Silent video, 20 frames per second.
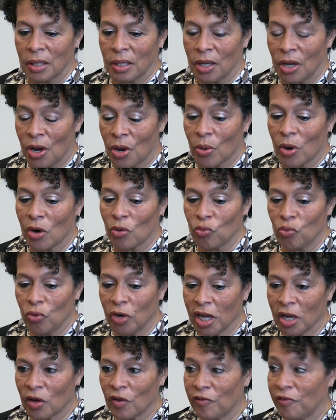you know, a
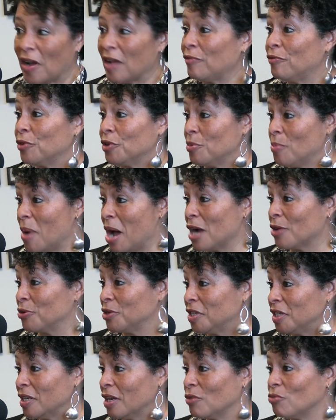real fight for
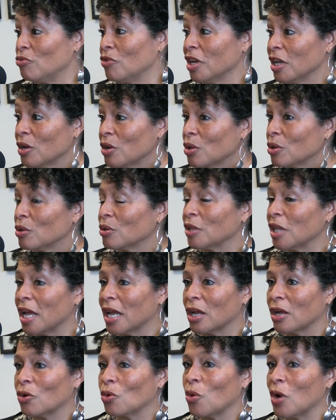democracy, a real
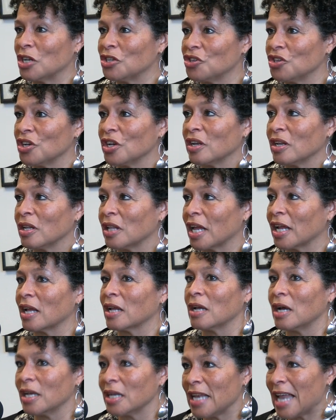like question, like
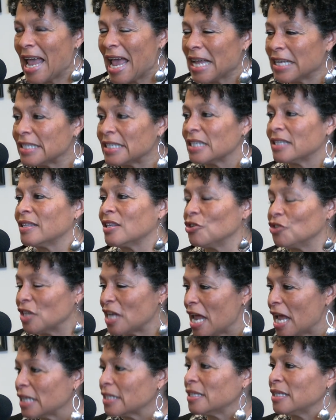there's
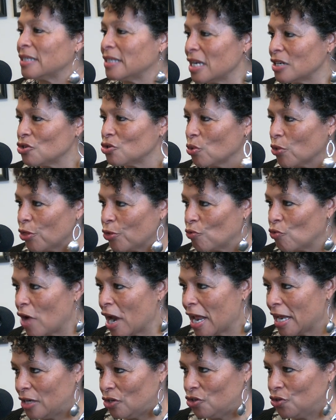an existential
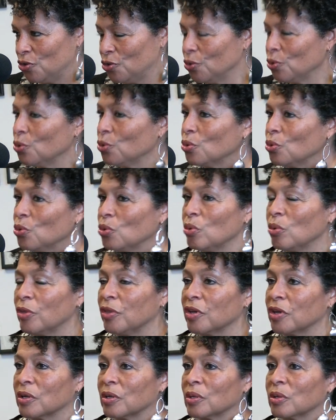threat to
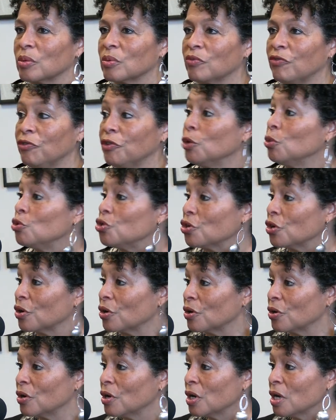the
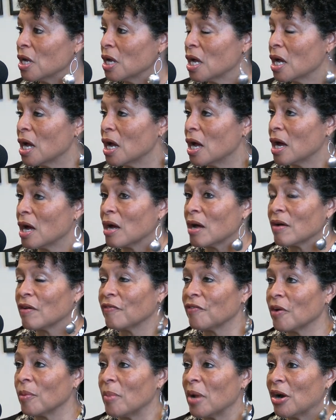future
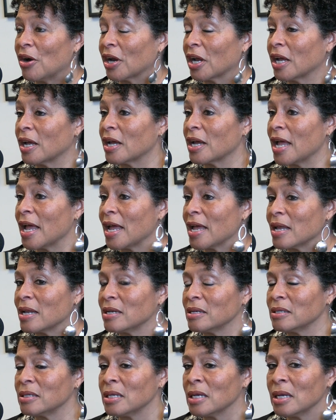of America
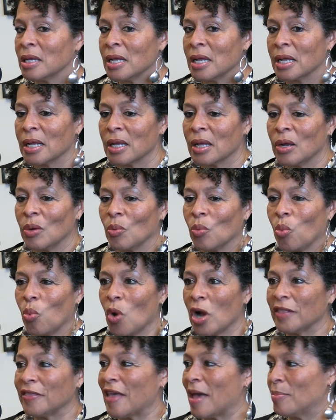and
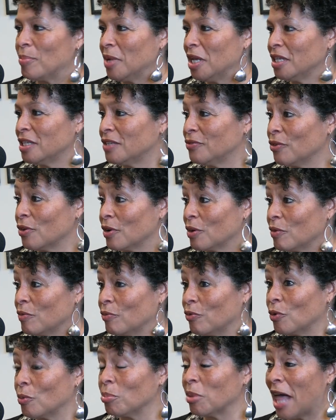what that means
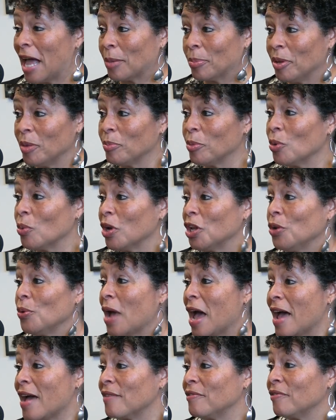for Black people when you
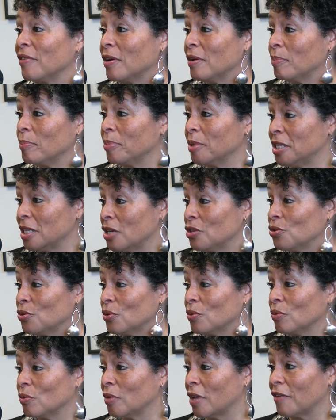have a
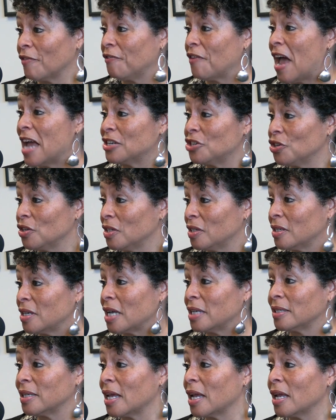potential like fascist
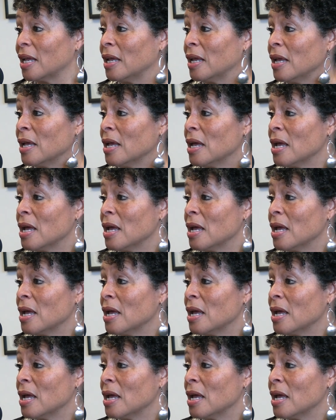as a